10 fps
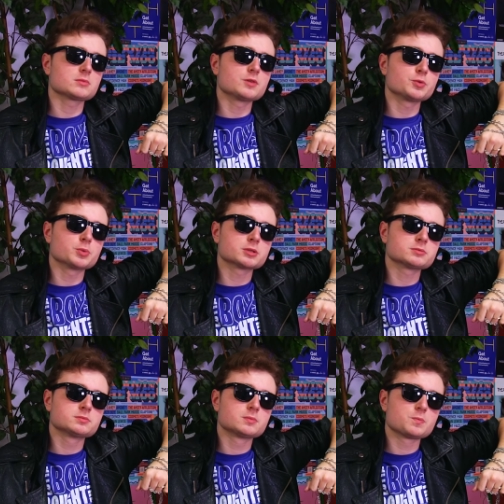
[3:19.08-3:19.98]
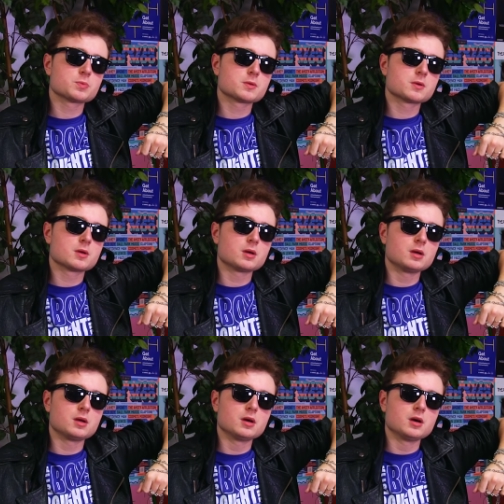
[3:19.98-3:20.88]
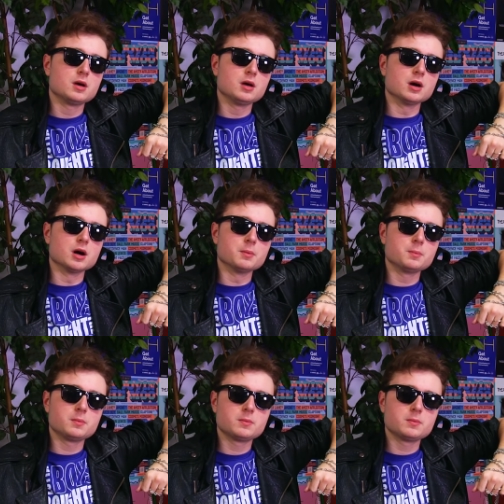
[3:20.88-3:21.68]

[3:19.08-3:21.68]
If you will. Um.